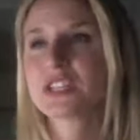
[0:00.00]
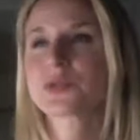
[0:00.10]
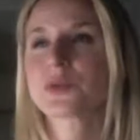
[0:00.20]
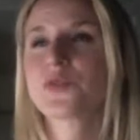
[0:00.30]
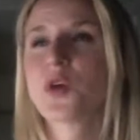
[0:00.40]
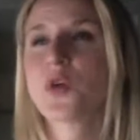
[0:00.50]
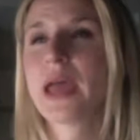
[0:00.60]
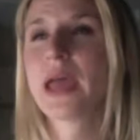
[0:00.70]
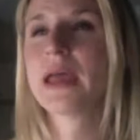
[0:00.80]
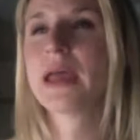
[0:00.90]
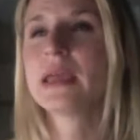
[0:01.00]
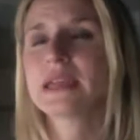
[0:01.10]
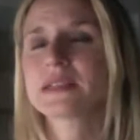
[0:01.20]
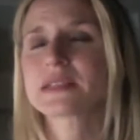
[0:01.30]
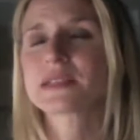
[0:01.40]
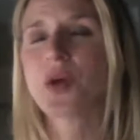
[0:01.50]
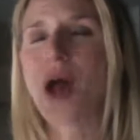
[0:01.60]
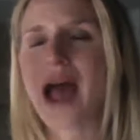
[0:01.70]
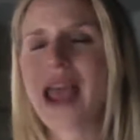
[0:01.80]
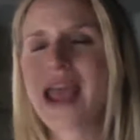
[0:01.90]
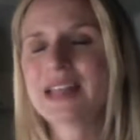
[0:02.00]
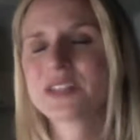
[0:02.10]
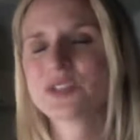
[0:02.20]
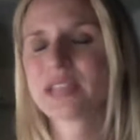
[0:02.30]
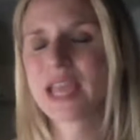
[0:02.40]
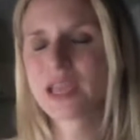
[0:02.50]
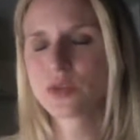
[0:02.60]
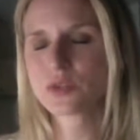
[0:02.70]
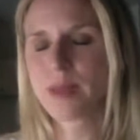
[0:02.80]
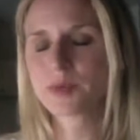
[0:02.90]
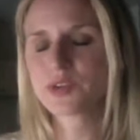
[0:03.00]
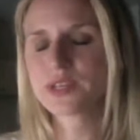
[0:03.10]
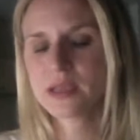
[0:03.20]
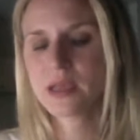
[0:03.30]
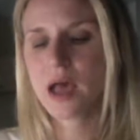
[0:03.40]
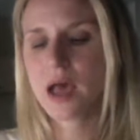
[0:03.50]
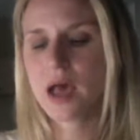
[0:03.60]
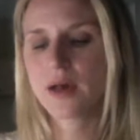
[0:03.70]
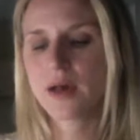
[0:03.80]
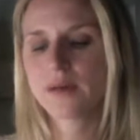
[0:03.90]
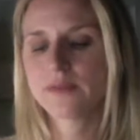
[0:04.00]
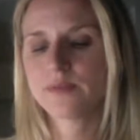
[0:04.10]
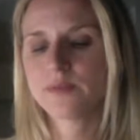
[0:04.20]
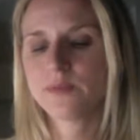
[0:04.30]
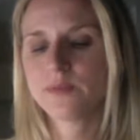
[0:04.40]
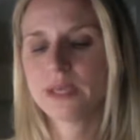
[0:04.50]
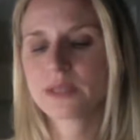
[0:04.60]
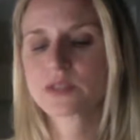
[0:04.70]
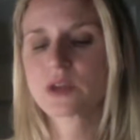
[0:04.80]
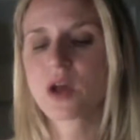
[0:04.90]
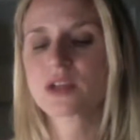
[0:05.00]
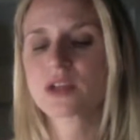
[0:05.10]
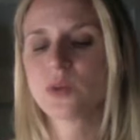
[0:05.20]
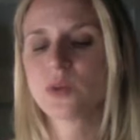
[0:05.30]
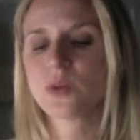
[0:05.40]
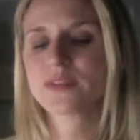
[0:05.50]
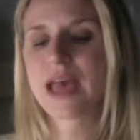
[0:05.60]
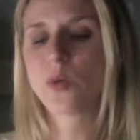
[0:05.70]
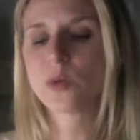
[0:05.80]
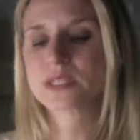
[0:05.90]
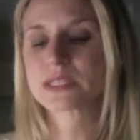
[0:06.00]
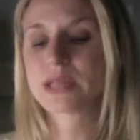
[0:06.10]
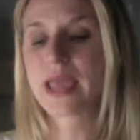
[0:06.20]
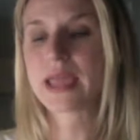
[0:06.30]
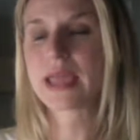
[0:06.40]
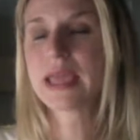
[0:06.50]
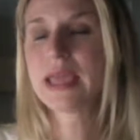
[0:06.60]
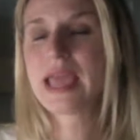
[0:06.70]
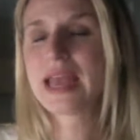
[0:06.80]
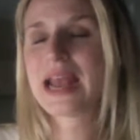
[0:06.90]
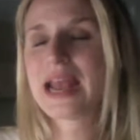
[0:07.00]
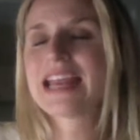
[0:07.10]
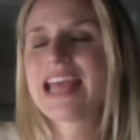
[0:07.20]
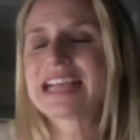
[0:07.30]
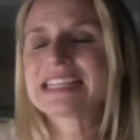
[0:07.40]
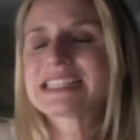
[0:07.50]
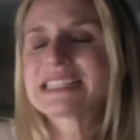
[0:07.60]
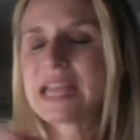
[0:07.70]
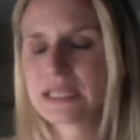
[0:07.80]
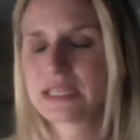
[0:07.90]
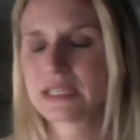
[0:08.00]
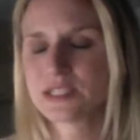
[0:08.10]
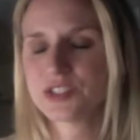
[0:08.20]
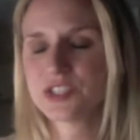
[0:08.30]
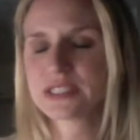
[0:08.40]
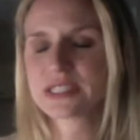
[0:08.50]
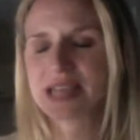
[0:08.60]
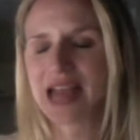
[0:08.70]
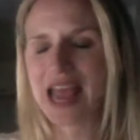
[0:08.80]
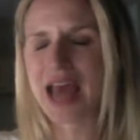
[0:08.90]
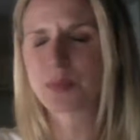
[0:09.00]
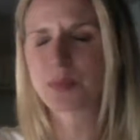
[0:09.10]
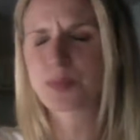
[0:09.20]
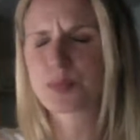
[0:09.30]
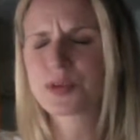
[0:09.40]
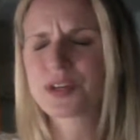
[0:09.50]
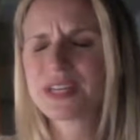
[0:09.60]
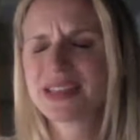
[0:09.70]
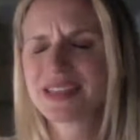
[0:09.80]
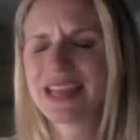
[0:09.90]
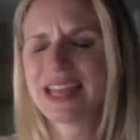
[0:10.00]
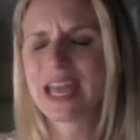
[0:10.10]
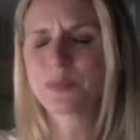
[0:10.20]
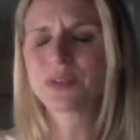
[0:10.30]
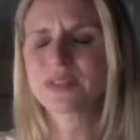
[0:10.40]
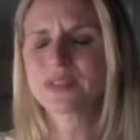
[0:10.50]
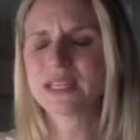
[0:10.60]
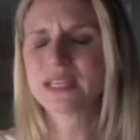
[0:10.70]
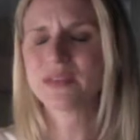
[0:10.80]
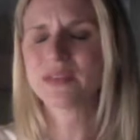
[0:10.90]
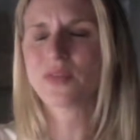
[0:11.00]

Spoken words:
into so I had to take those memories of being stalked and what that was like, and I had to extend it into Jesus, and I had to breathe in and believe that